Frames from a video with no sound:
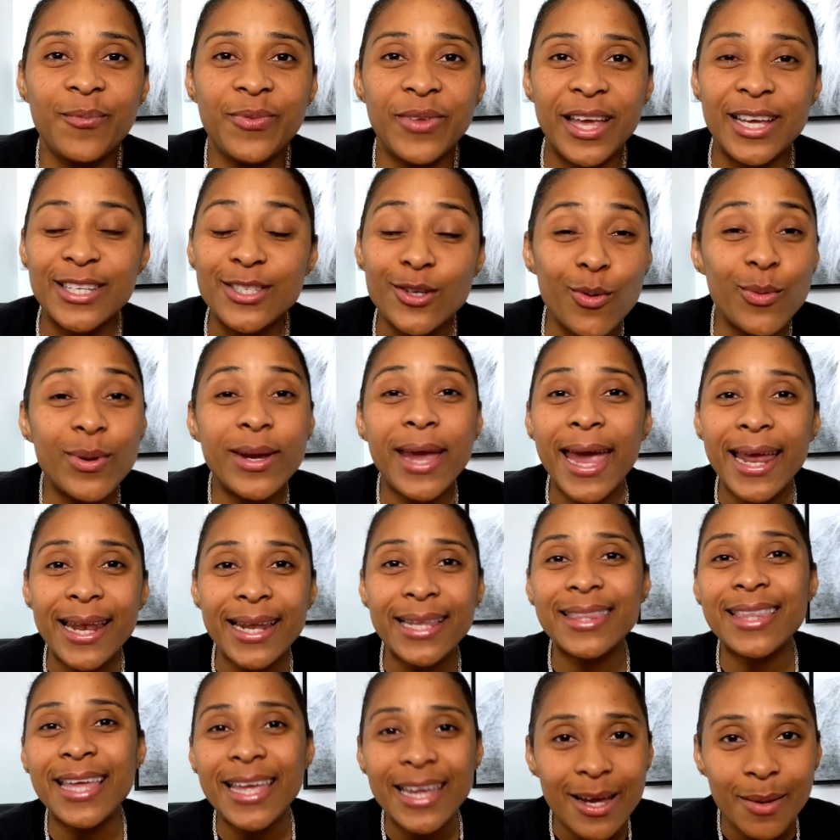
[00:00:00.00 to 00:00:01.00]
It's okay to
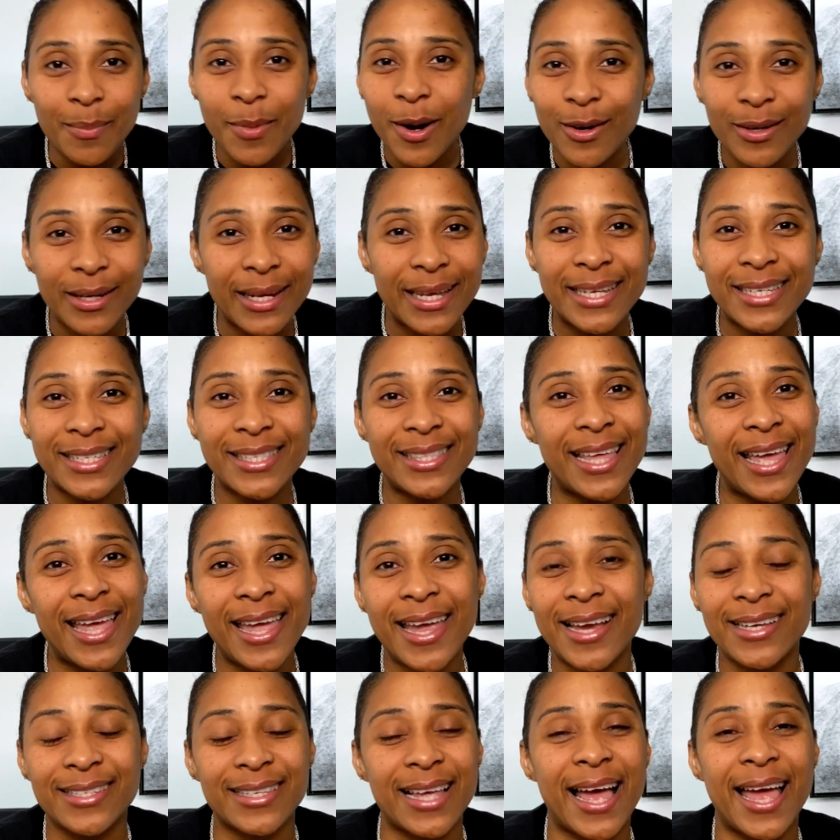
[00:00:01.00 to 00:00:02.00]
think about these
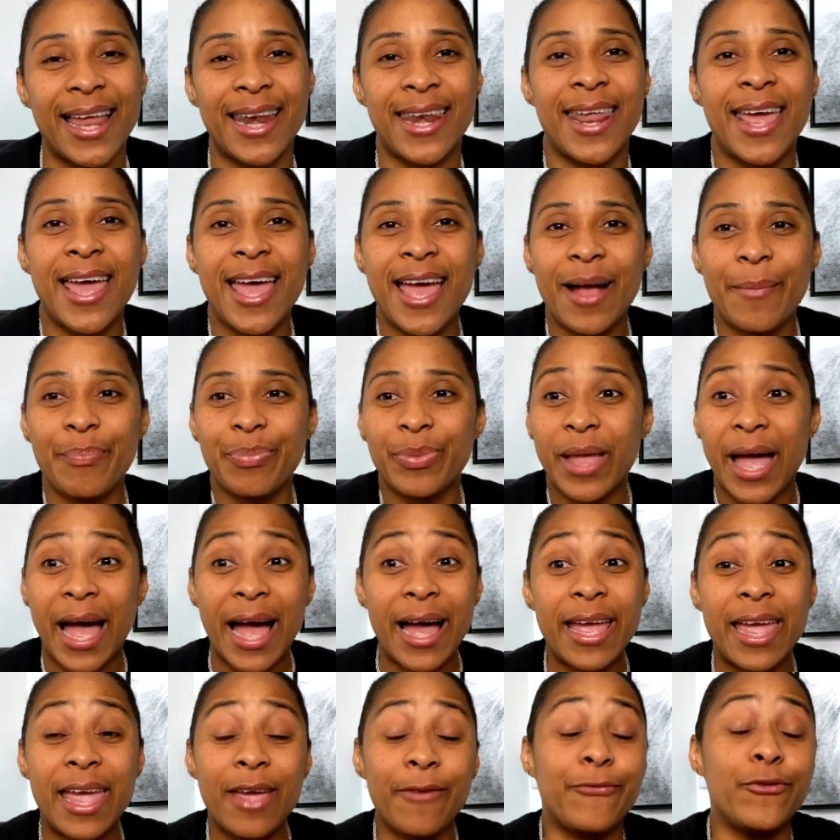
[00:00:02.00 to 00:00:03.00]
things. And
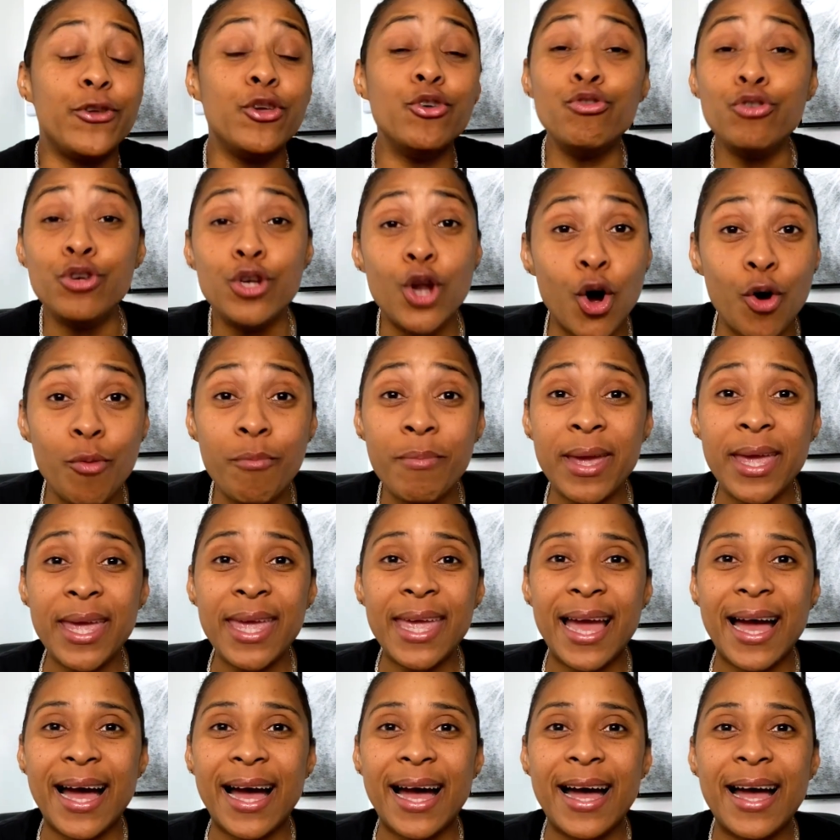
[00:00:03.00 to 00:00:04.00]
if you know me,
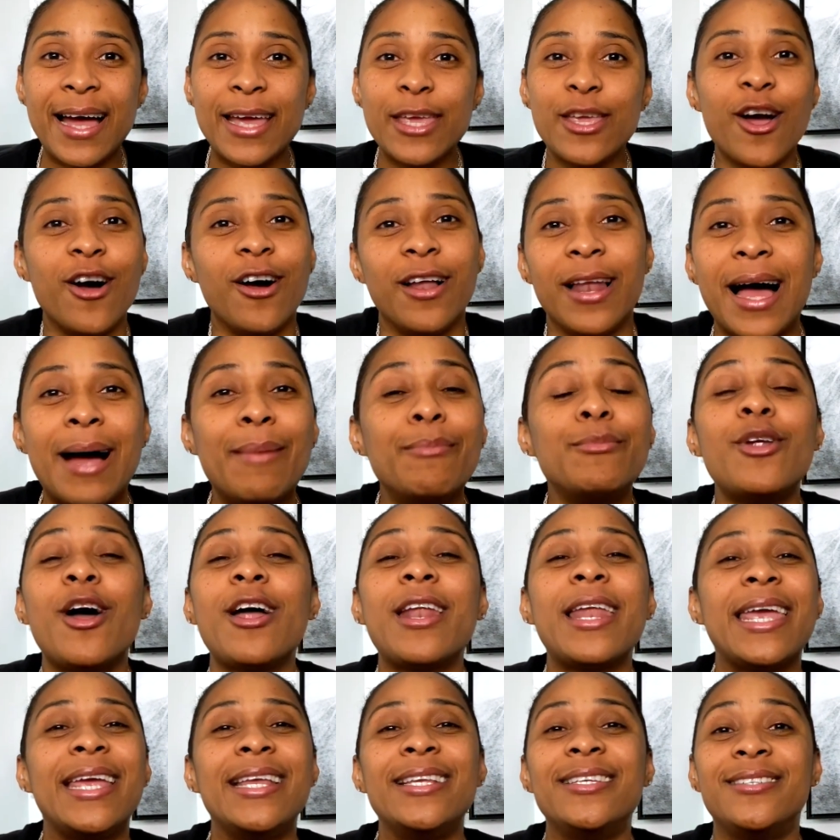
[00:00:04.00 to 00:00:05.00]
y'all, I'm
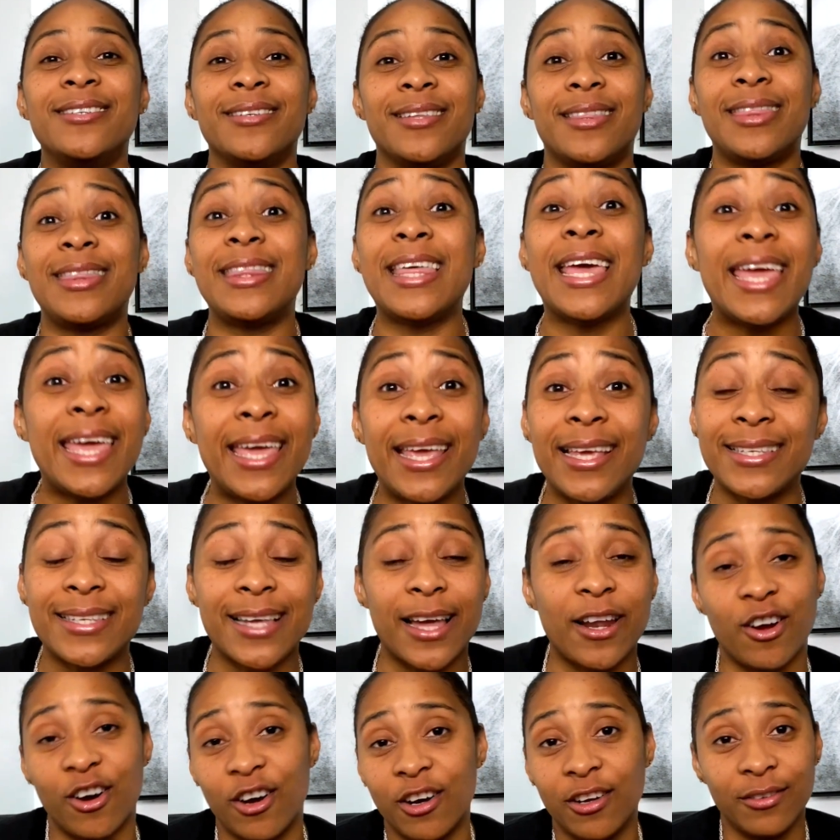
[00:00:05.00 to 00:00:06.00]
not into things
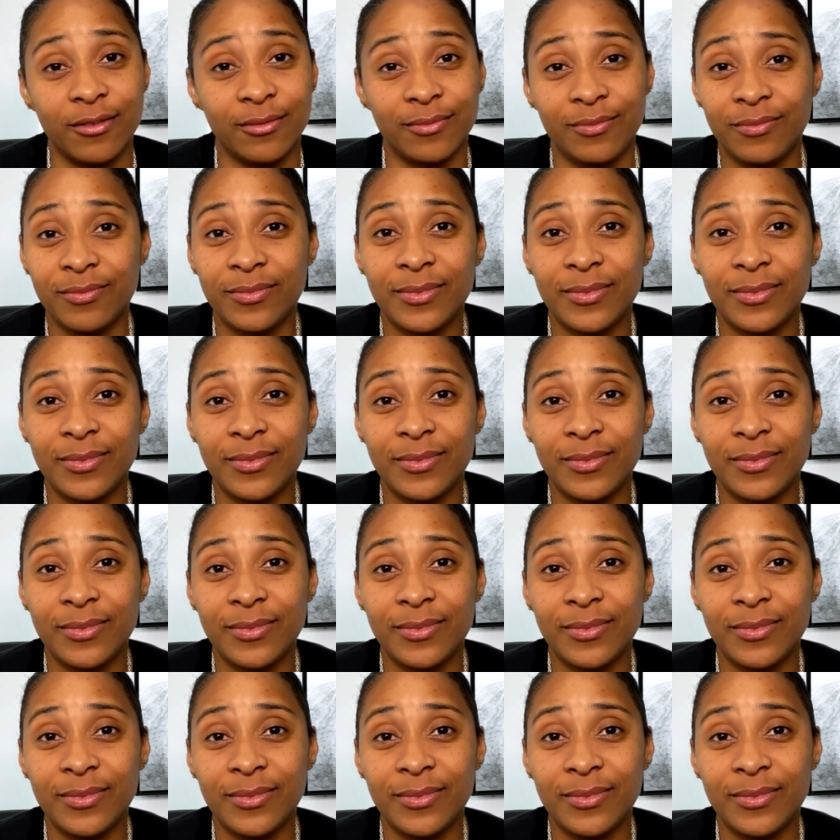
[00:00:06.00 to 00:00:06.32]
at all.